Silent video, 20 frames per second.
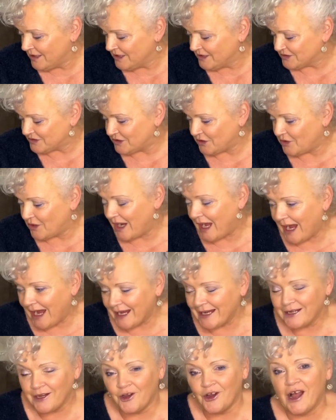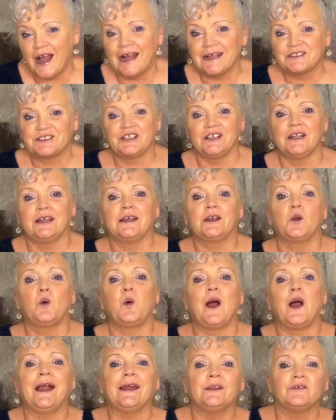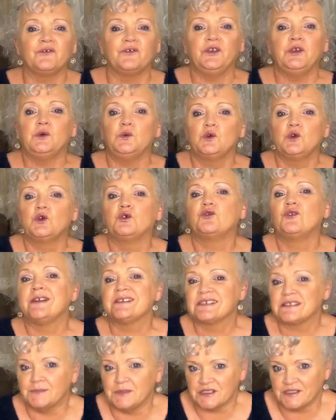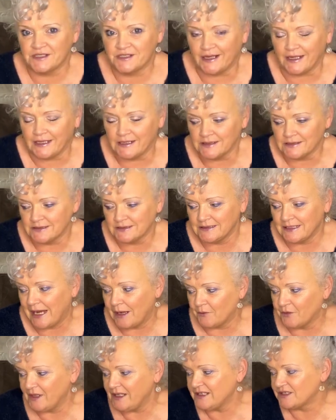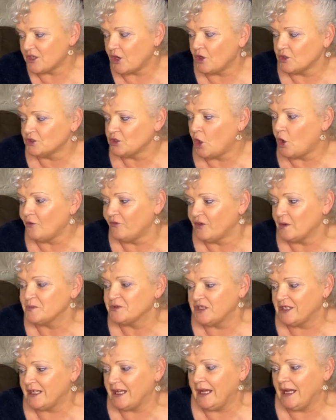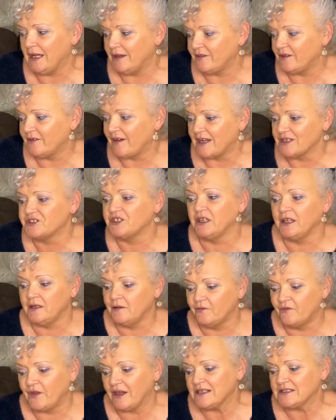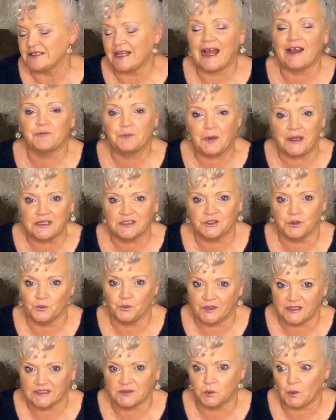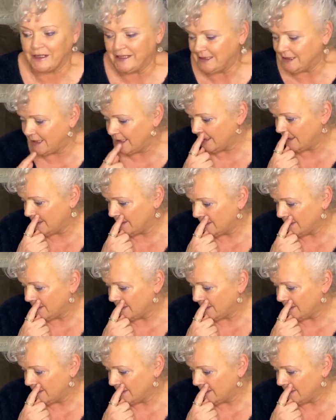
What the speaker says: So I got actually quite a few Christmas things. Now these aren't all from today, they're actually things that I've picked up this week.